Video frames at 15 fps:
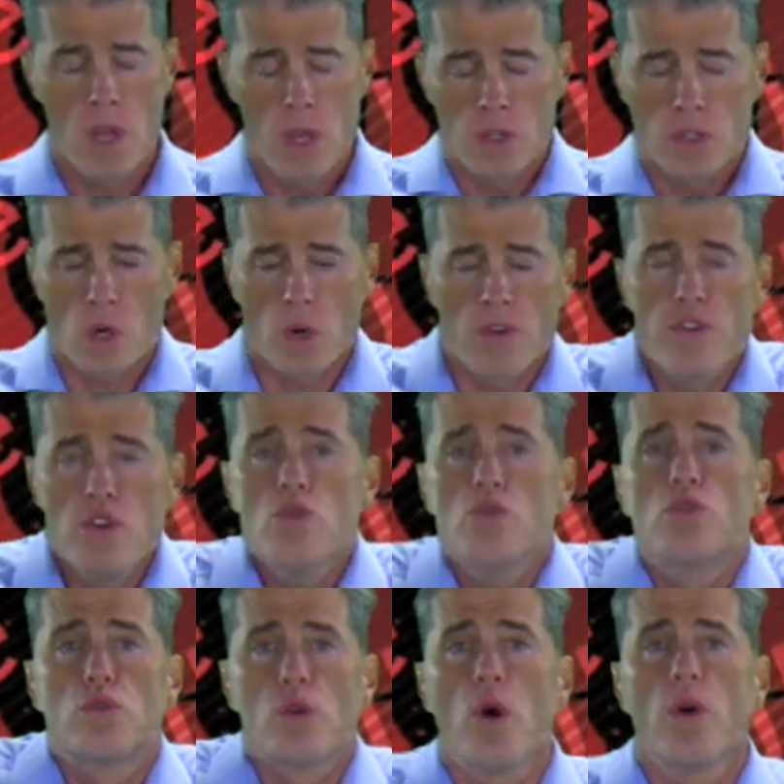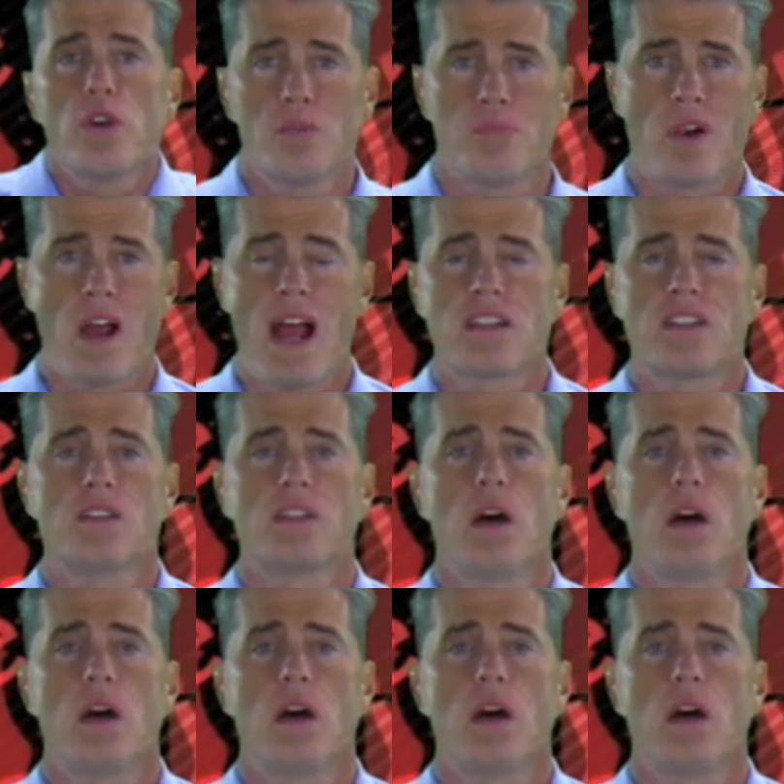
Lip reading: So if you grow your practice